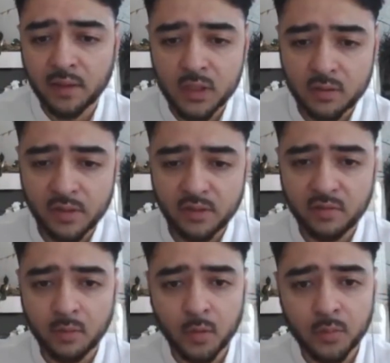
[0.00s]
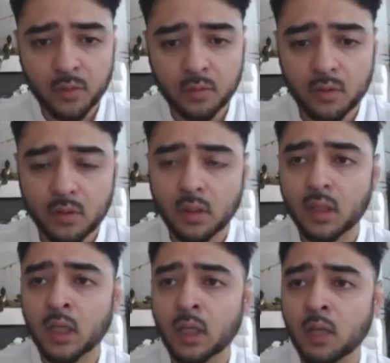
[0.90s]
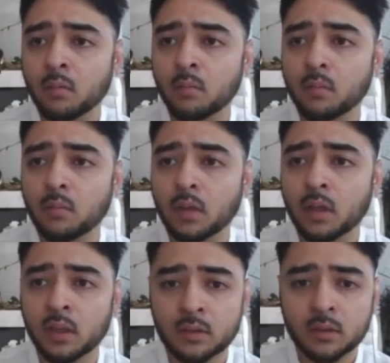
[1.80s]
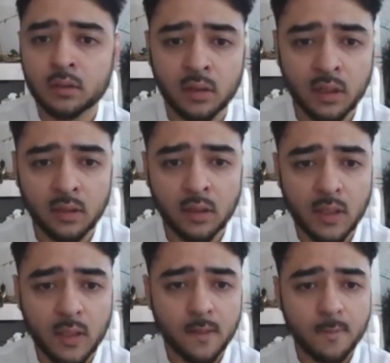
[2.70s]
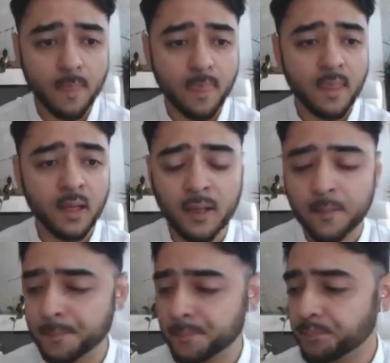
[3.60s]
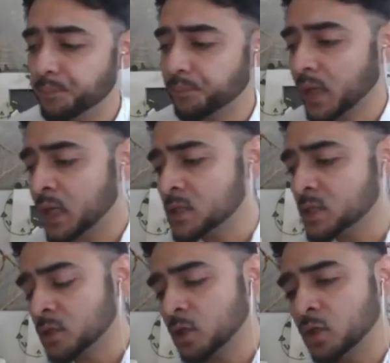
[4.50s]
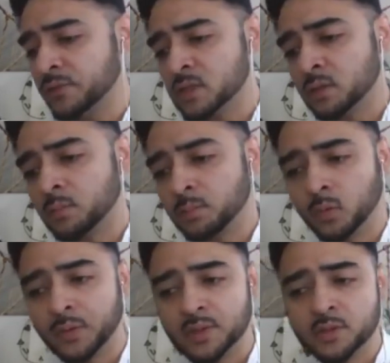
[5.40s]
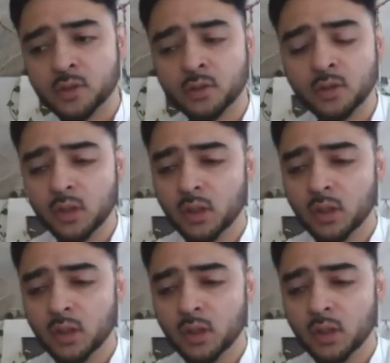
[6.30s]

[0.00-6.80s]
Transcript: my screen for a moment and tuck that in here and just go over some points. So